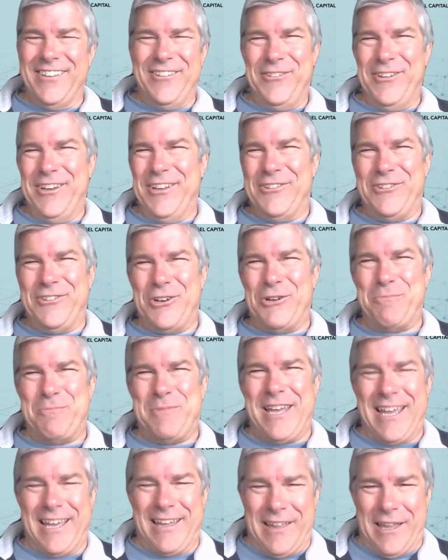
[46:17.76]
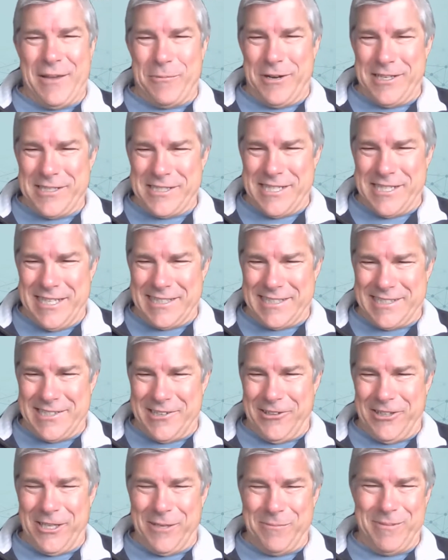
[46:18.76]
Well, dirtbag climber isn't
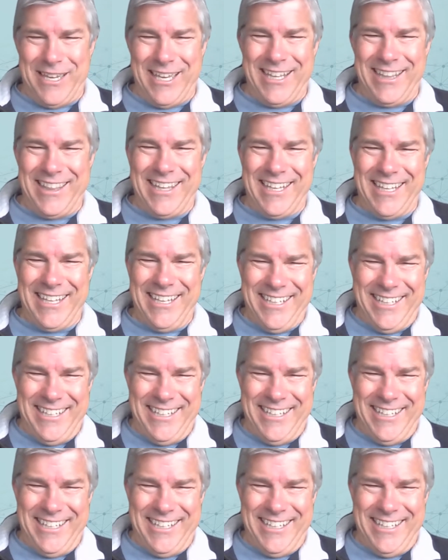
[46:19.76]
necessarily a bad thing.